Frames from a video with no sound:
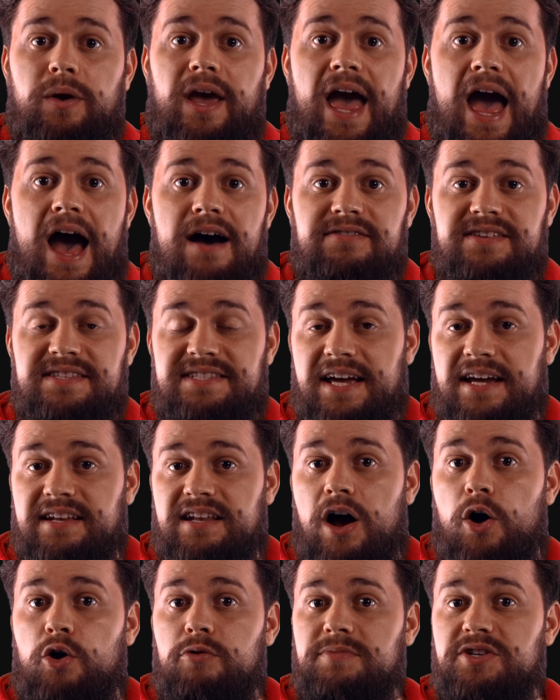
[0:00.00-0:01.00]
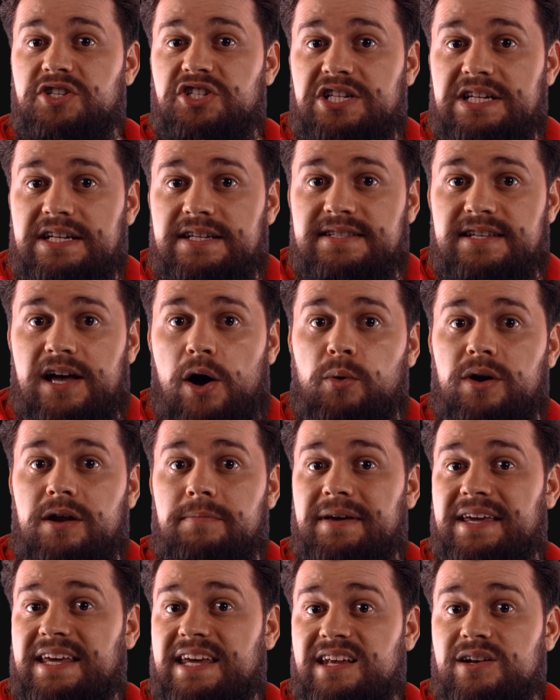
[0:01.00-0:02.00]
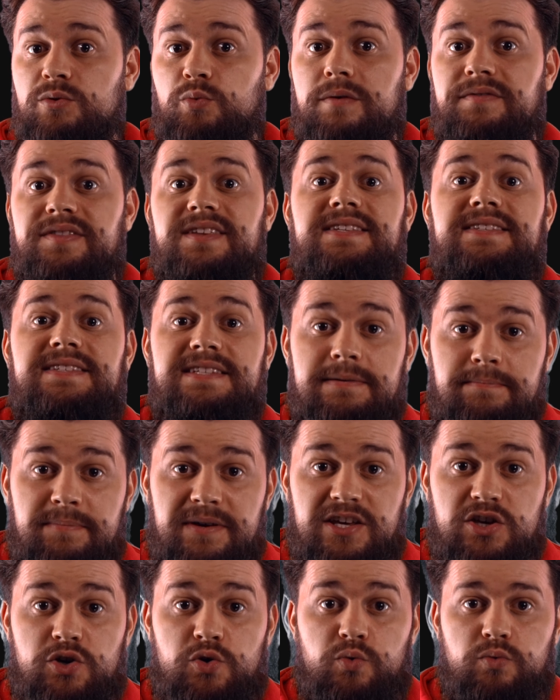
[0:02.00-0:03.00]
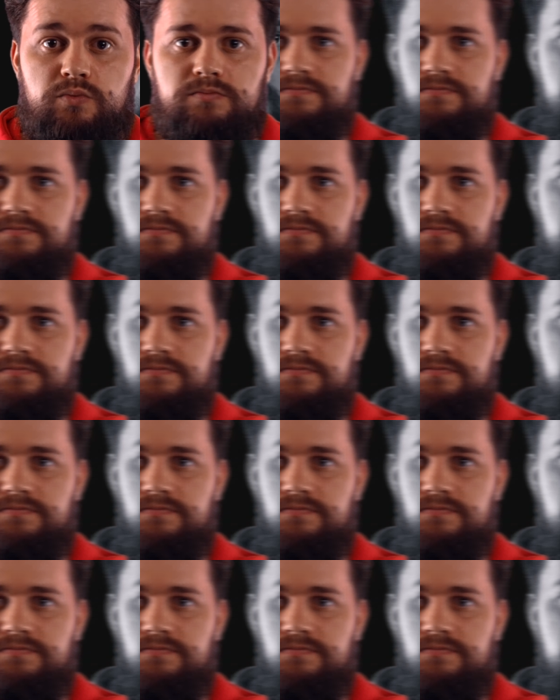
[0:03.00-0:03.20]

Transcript: have inside our machines. I want to begin with the CPU.